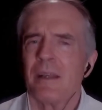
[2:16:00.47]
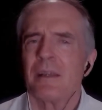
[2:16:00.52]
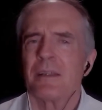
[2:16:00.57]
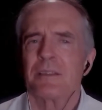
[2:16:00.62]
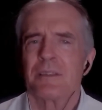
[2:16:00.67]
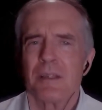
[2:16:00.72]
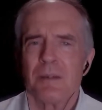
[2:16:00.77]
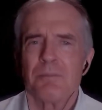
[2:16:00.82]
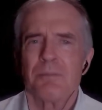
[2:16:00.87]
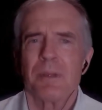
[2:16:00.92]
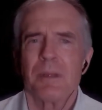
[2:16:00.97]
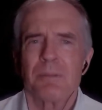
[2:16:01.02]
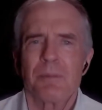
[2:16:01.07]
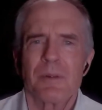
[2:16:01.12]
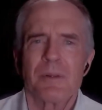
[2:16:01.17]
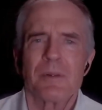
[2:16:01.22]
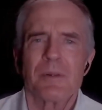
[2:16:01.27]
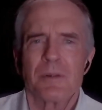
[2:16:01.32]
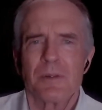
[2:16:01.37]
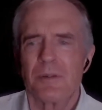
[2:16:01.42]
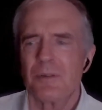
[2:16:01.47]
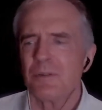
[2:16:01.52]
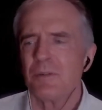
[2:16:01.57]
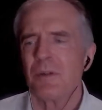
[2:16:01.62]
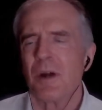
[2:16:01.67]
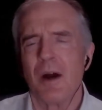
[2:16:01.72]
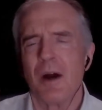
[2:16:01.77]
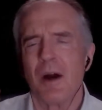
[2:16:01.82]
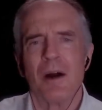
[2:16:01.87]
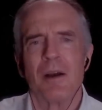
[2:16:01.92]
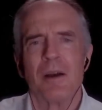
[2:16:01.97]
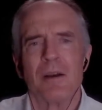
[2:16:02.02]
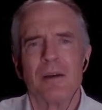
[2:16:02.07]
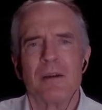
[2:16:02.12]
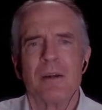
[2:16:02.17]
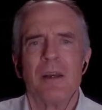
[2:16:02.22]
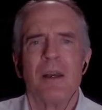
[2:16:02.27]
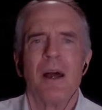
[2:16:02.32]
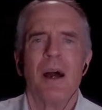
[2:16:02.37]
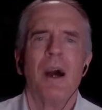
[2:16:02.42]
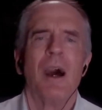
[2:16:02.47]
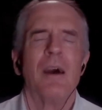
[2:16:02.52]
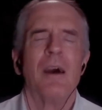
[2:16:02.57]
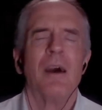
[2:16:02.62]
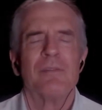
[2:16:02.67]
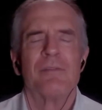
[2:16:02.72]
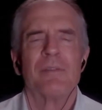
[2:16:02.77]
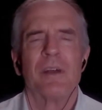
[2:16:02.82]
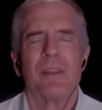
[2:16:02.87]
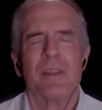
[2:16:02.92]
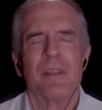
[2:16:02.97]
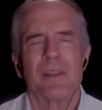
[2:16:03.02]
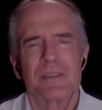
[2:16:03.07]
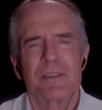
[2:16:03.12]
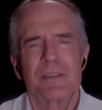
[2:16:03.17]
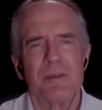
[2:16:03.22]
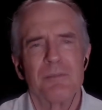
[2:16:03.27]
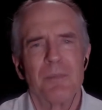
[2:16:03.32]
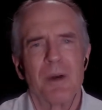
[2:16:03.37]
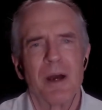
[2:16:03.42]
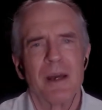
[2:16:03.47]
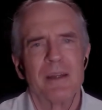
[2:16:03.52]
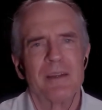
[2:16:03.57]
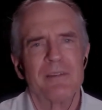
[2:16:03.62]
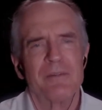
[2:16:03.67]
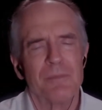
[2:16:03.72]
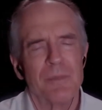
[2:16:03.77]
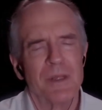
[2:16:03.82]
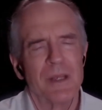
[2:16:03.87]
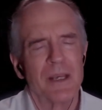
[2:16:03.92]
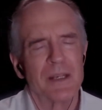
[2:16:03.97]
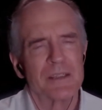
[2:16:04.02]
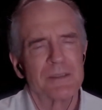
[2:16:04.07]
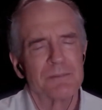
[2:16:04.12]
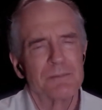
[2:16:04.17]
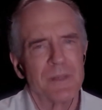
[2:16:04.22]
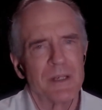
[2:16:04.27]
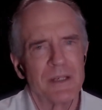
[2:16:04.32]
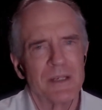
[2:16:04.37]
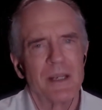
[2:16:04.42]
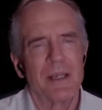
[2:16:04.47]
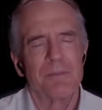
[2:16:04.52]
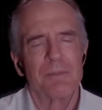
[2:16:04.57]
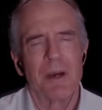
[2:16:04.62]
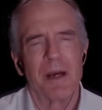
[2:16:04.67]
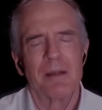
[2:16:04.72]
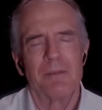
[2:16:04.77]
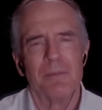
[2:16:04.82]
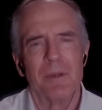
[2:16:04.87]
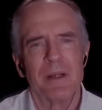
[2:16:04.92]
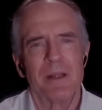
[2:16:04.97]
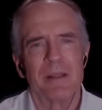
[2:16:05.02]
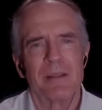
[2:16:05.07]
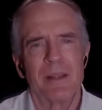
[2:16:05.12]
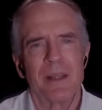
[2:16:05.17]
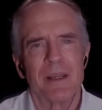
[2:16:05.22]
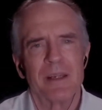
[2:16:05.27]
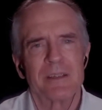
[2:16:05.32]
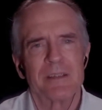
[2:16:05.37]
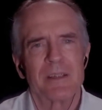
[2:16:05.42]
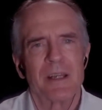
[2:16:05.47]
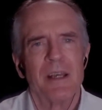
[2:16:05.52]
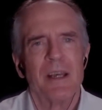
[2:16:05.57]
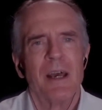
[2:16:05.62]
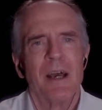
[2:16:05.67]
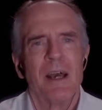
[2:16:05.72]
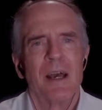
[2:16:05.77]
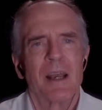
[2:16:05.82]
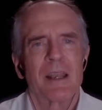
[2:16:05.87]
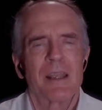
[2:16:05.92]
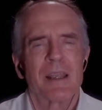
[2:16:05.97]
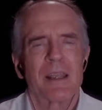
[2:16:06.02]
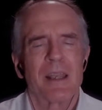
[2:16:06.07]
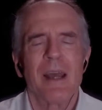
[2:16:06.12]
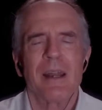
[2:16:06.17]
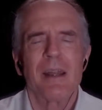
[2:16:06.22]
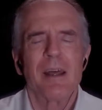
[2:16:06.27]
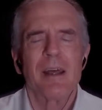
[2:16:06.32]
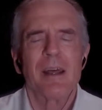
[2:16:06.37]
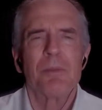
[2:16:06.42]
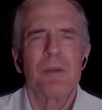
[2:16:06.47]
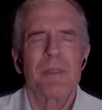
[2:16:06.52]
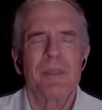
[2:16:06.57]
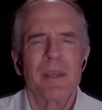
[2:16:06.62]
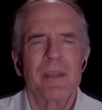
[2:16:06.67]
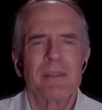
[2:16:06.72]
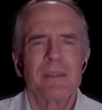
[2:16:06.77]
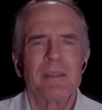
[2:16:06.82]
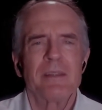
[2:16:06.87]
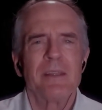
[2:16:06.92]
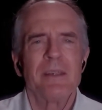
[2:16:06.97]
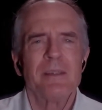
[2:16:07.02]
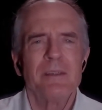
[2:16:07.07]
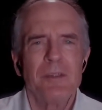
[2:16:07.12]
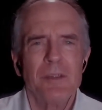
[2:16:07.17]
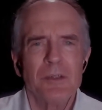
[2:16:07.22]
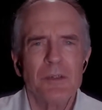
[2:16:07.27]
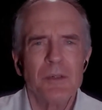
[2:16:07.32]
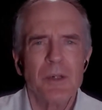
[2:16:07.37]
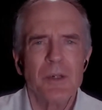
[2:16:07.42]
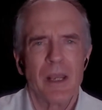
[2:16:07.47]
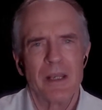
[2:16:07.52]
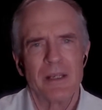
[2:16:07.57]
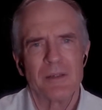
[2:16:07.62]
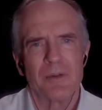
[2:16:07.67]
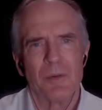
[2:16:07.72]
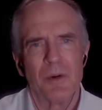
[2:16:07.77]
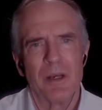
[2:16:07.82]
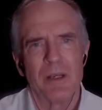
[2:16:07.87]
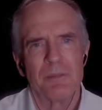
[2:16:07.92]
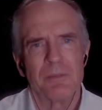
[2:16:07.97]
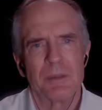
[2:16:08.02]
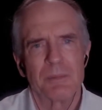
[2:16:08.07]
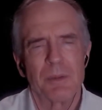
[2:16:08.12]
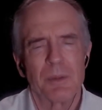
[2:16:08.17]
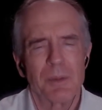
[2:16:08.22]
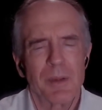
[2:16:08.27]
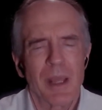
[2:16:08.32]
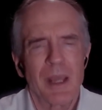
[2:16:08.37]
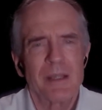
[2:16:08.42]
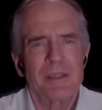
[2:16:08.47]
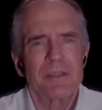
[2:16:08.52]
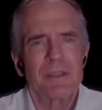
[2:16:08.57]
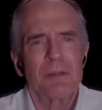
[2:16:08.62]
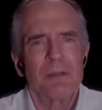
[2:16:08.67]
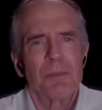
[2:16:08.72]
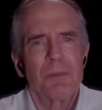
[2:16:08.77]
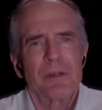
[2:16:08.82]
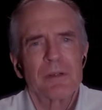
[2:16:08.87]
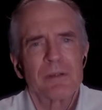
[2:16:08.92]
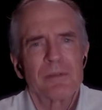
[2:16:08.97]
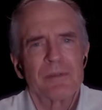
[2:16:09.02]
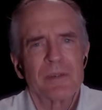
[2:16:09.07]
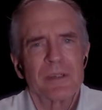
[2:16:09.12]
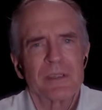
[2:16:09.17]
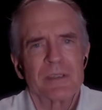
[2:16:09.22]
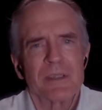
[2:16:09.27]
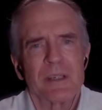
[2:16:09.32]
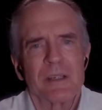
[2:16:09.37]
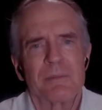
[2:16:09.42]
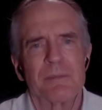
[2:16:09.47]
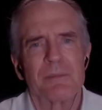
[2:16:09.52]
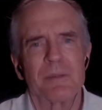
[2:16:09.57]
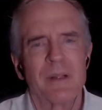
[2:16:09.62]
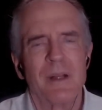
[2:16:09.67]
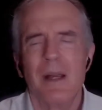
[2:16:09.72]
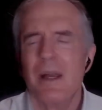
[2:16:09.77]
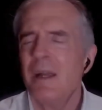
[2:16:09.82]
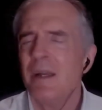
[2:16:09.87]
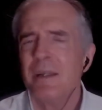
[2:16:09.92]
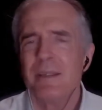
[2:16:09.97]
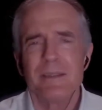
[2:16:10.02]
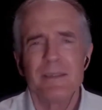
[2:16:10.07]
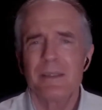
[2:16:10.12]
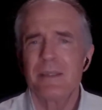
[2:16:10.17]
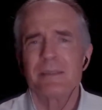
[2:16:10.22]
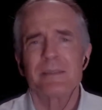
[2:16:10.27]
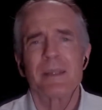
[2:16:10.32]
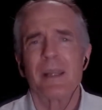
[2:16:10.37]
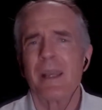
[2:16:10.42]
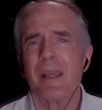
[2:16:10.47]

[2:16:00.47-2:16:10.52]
some people who are of the same mind as me about many things can't help but think that they do hate white people. Angela Merkel, for example, she doesn't